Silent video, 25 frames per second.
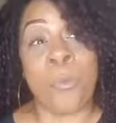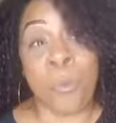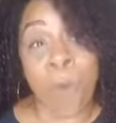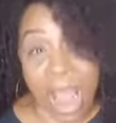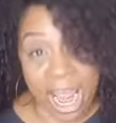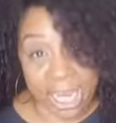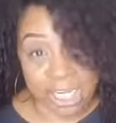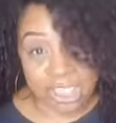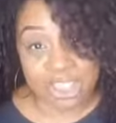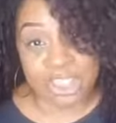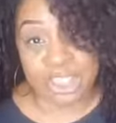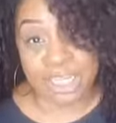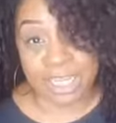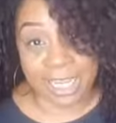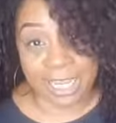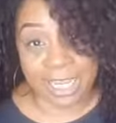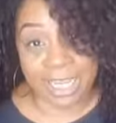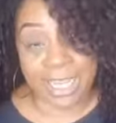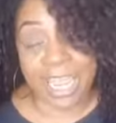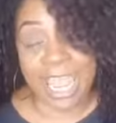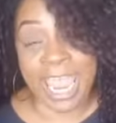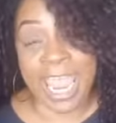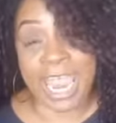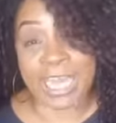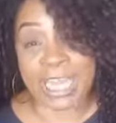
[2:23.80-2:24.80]

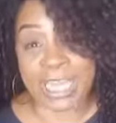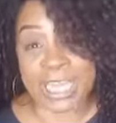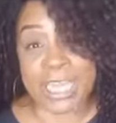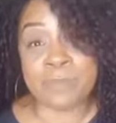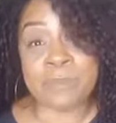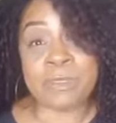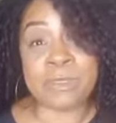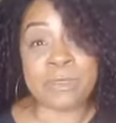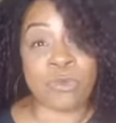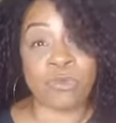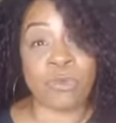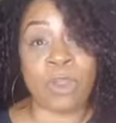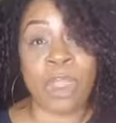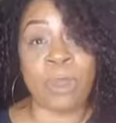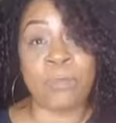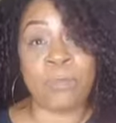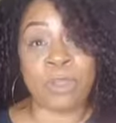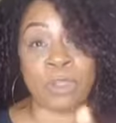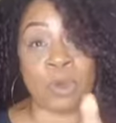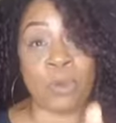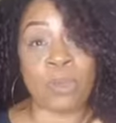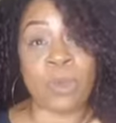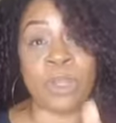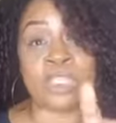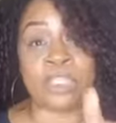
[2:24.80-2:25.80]
watching and keep
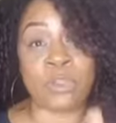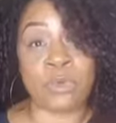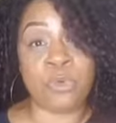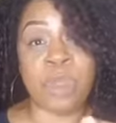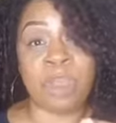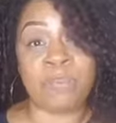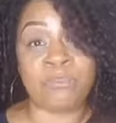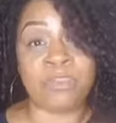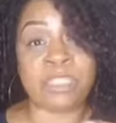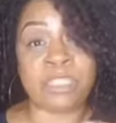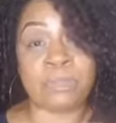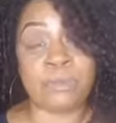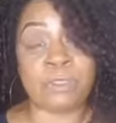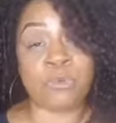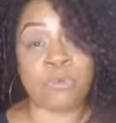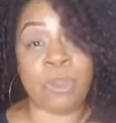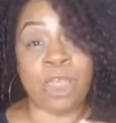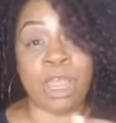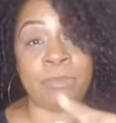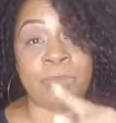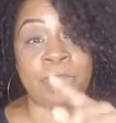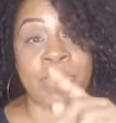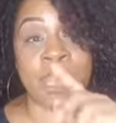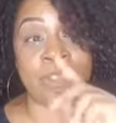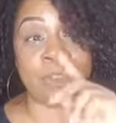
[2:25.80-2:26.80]
subscribing. The ones who haven't
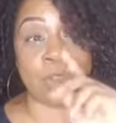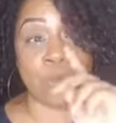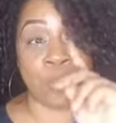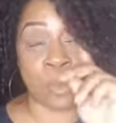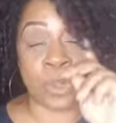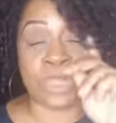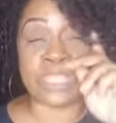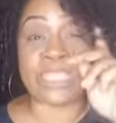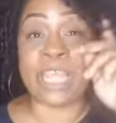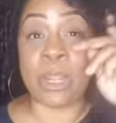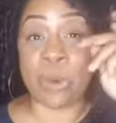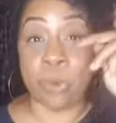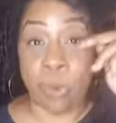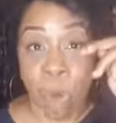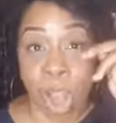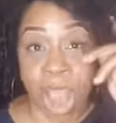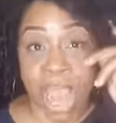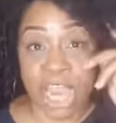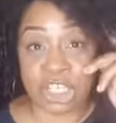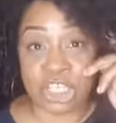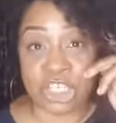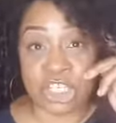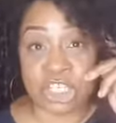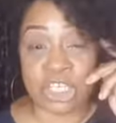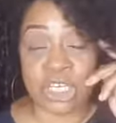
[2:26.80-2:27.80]
subscribed yet, the ones that
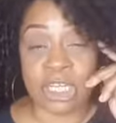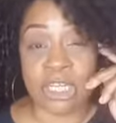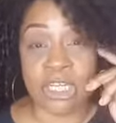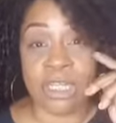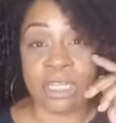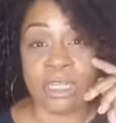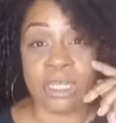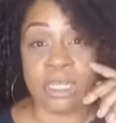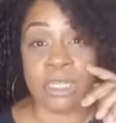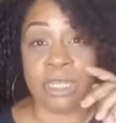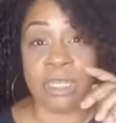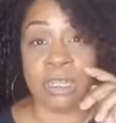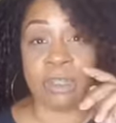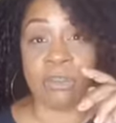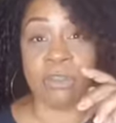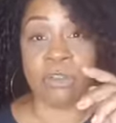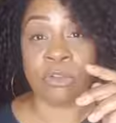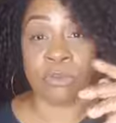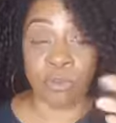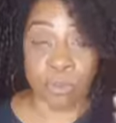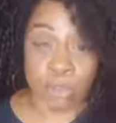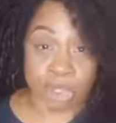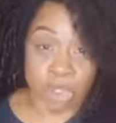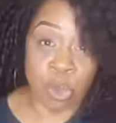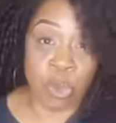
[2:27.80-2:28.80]
watch,
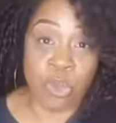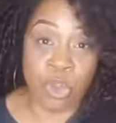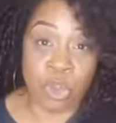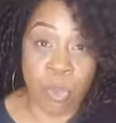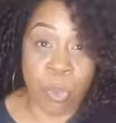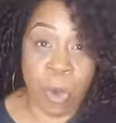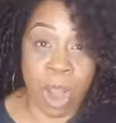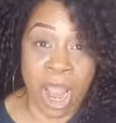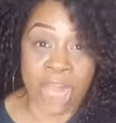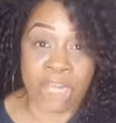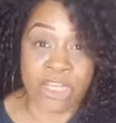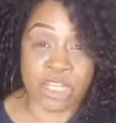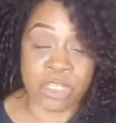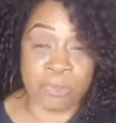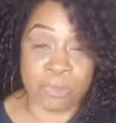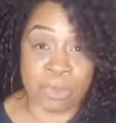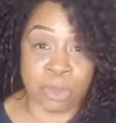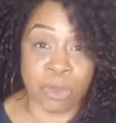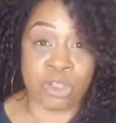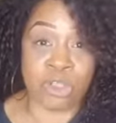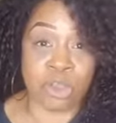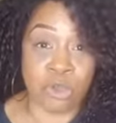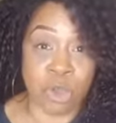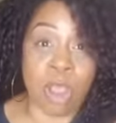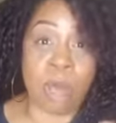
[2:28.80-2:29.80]
we know you watch
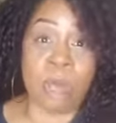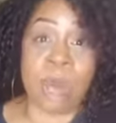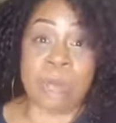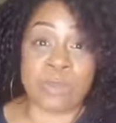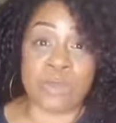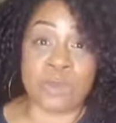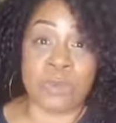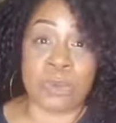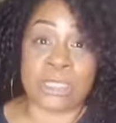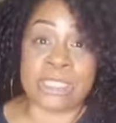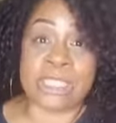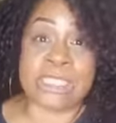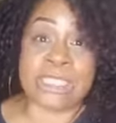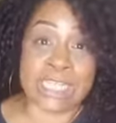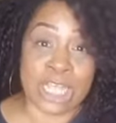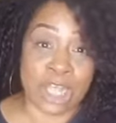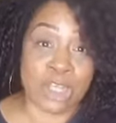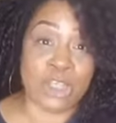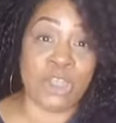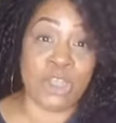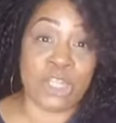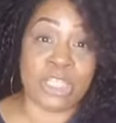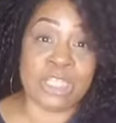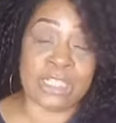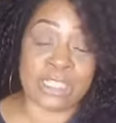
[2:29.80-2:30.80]
because you come up to us and
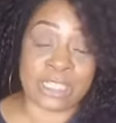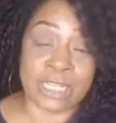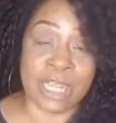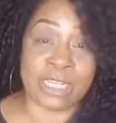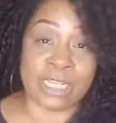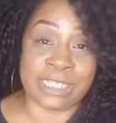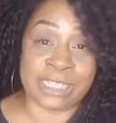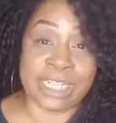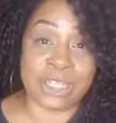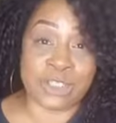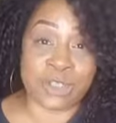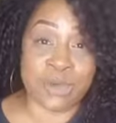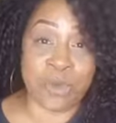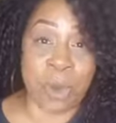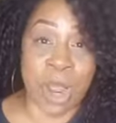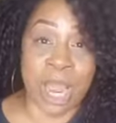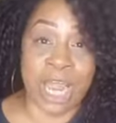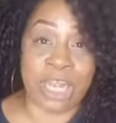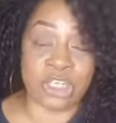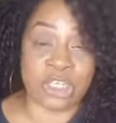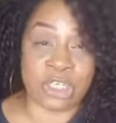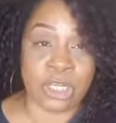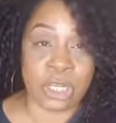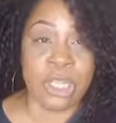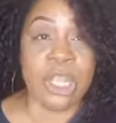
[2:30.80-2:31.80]
tell us tell us that you
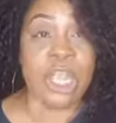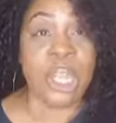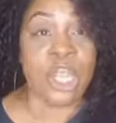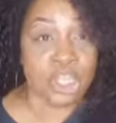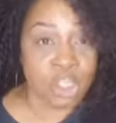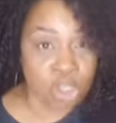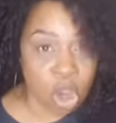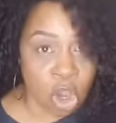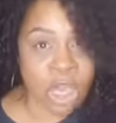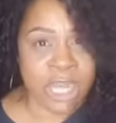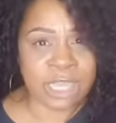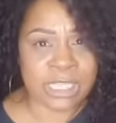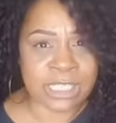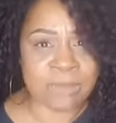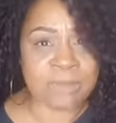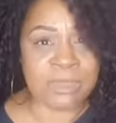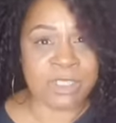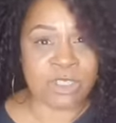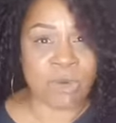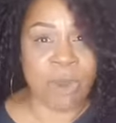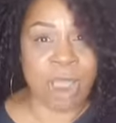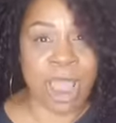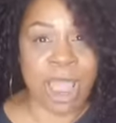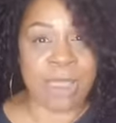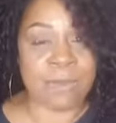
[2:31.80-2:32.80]
watch. Y'all can
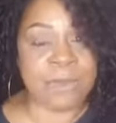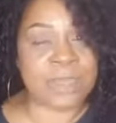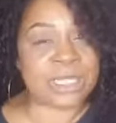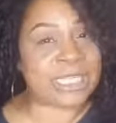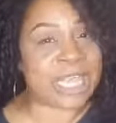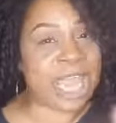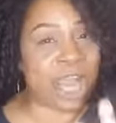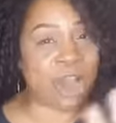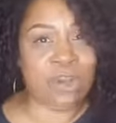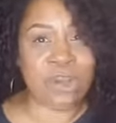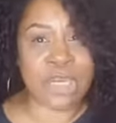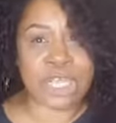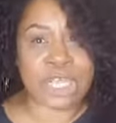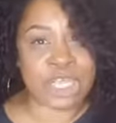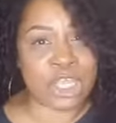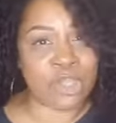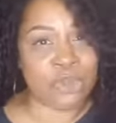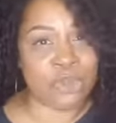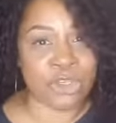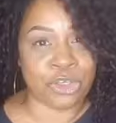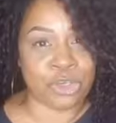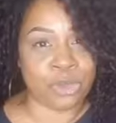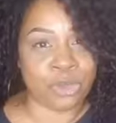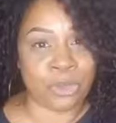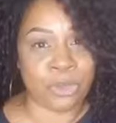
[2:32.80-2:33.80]
subscribe. It's not going to
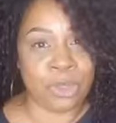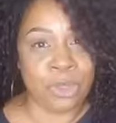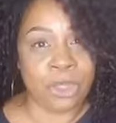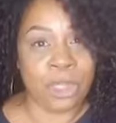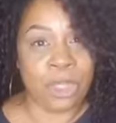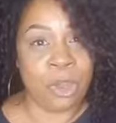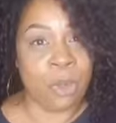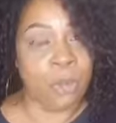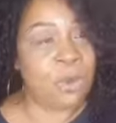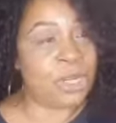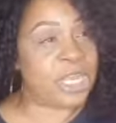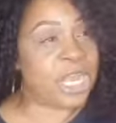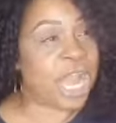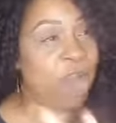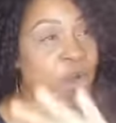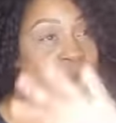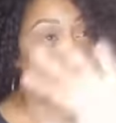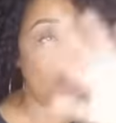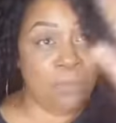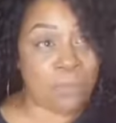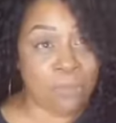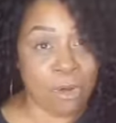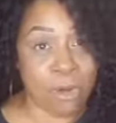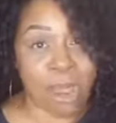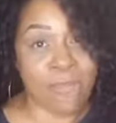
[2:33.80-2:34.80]
kill you. We're not
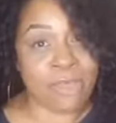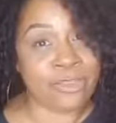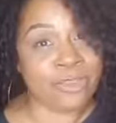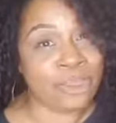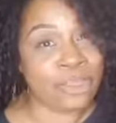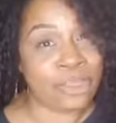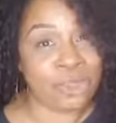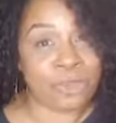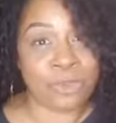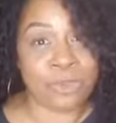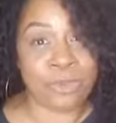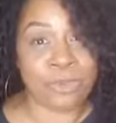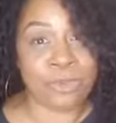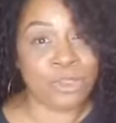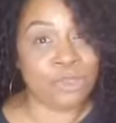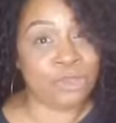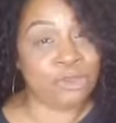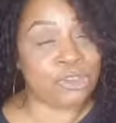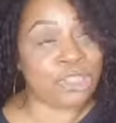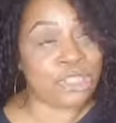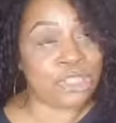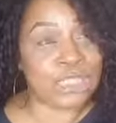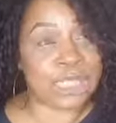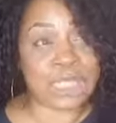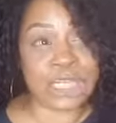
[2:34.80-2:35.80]
going to bother you.
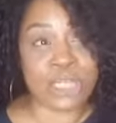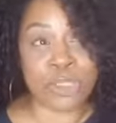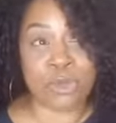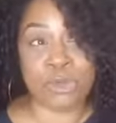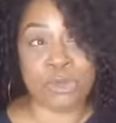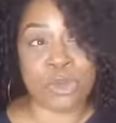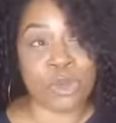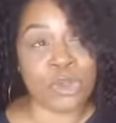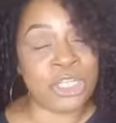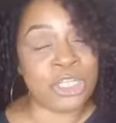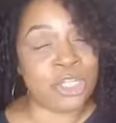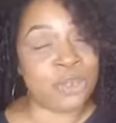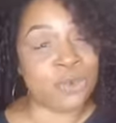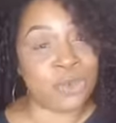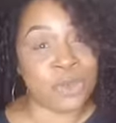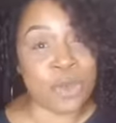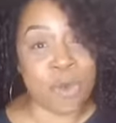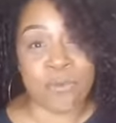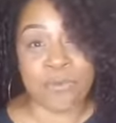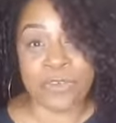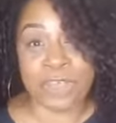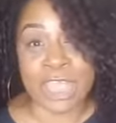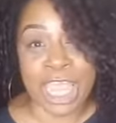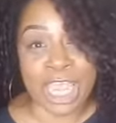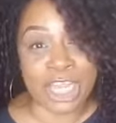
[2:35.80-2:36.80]
You'll just get a little, little
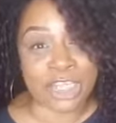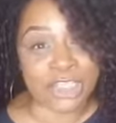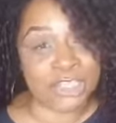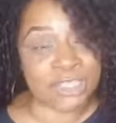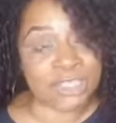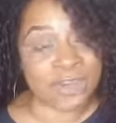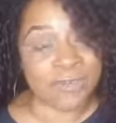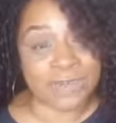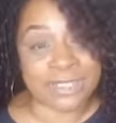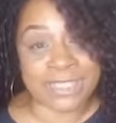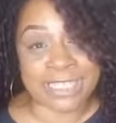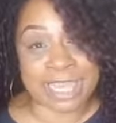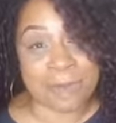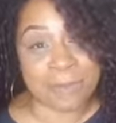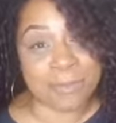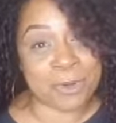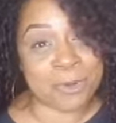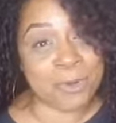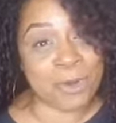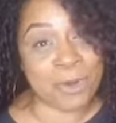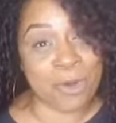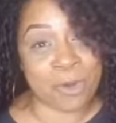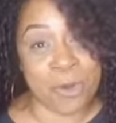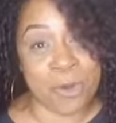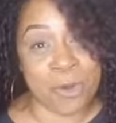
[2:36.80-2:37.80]
notification every time
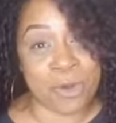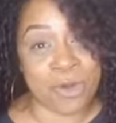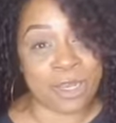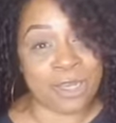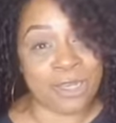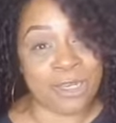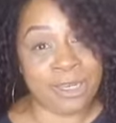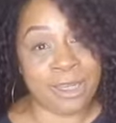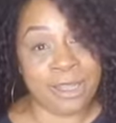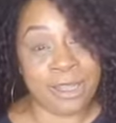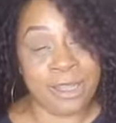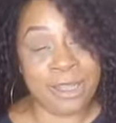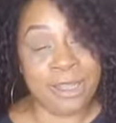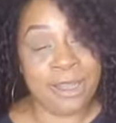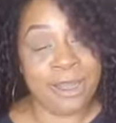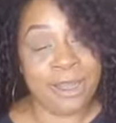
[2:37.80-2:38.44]
that we're on,